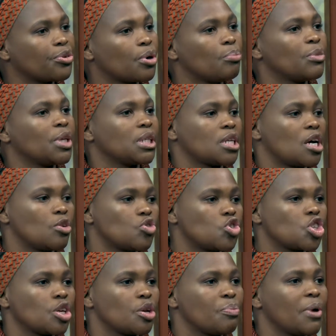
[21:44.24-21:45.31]
from the
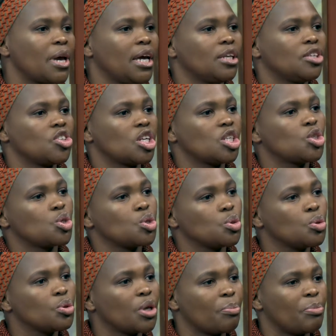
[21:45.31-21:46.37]
township and just
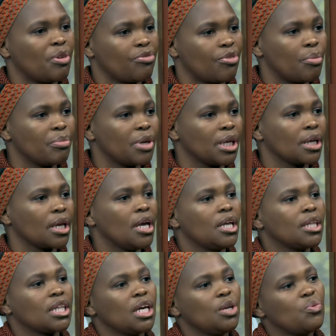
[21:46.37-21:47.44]
do the performing.
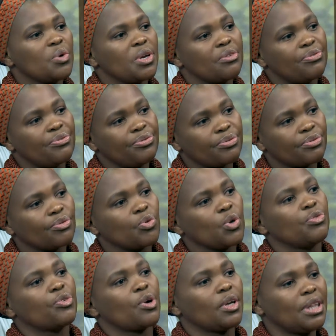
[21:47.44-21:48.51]
Then
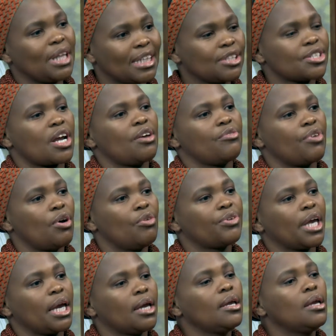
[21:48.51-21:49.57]
we've got that drive,
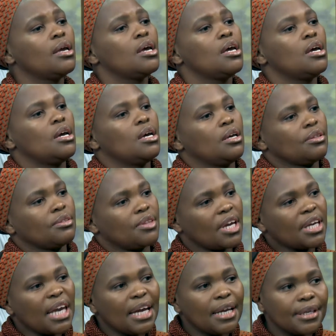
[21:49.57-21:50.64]
okay, they
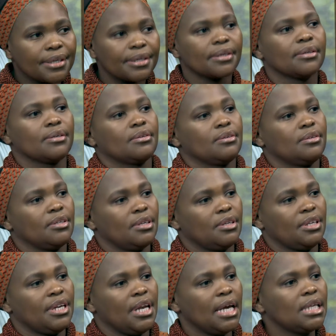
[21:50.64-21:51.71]
can
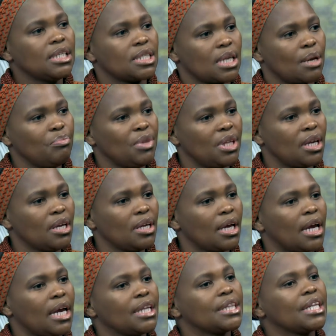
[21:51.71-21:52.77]
learn something
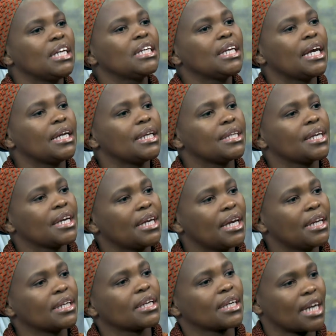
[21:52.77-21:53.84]
and then they
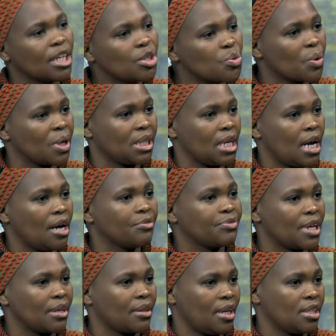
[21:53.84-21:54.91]
can graduate
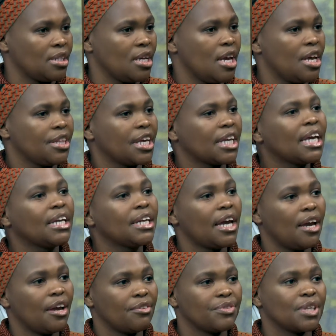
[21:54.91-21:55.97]
after that. They can
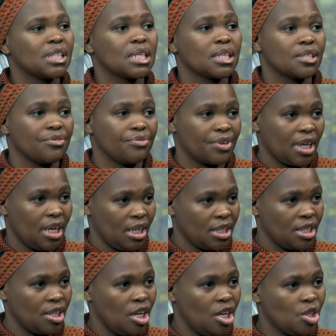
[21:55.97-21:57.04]
have the
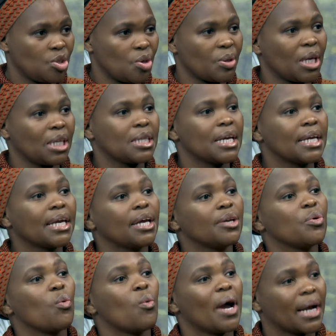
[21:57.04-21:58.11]
certificate so that they
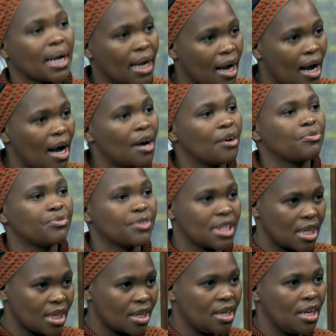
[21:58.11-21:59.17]
can work
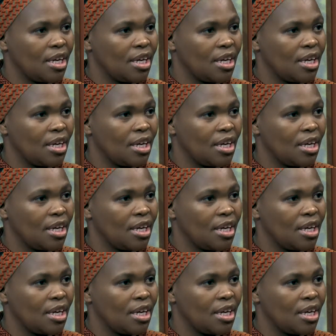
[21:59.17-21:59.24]
after